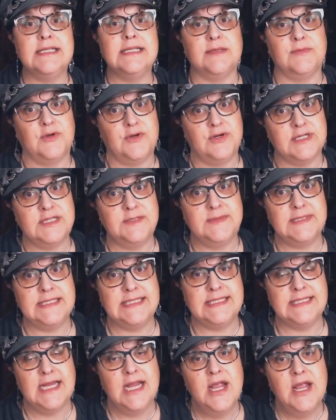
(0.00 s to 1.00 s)
some
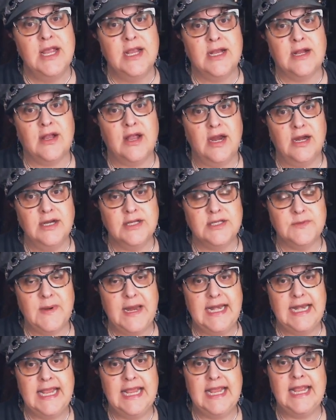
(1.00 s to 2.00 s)
Christmas cards
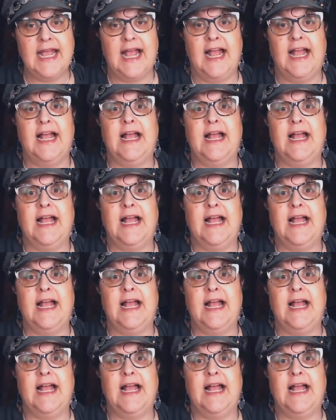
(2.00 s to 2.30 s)
ready,